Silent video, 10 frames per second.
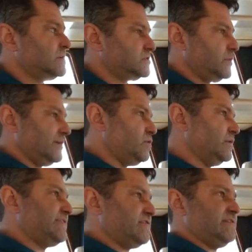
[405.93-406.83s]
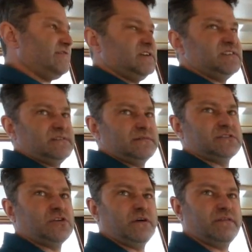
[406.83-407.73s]
So we have one for every
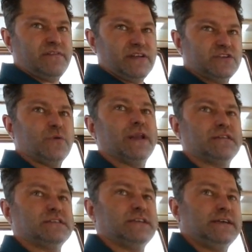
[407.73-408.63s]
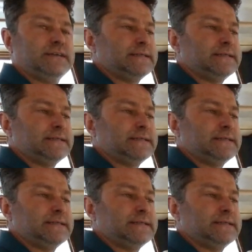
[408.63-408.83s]
sort of eventuality